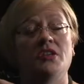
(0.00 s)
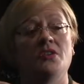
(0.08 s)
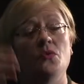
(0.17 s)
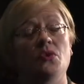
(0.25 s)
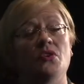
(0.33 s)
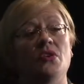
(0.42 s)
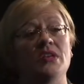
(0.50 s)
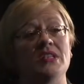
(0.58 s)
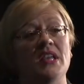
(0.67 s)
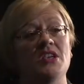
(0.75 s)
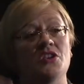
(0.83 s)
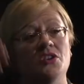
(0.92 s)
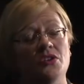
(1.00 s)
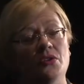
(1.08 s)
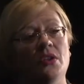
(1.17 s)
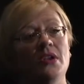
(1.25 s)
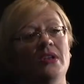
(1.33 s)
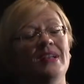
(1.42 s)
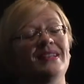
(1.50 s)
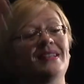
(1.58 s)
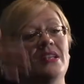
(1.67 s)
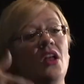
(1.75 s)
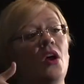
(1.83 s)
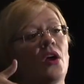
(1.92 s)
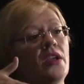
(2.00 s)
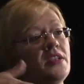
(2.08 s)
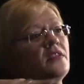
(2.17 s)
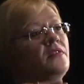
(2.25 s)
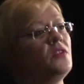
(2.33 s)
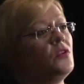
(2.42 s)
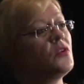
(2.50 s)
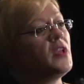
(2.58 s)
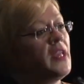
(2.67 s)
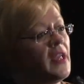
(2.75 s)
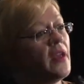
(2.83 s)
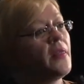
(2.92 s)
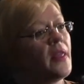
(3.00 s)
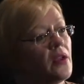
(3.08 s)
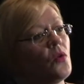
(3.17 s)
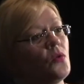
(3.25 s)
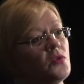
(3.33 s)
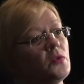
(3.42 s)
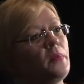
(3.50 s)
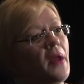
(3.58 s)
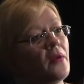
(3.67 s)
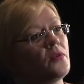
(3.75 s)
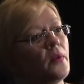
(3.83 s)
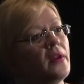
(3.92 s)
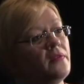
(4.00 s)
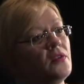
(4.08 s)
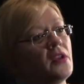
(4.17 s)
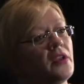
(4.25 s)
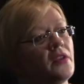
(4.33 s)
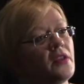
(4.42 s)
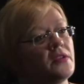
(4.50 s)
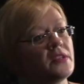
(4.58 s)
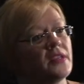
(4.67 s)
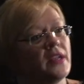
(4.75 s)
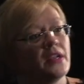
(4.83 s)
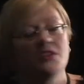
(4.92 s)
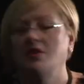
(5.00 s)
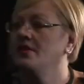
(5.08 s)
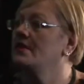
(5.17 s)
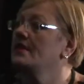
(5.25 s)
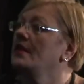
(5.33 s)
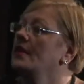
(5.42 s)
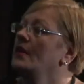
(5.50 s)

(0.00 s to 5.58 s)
an organisational slice of looking at that causal pathway, of looking at those connections.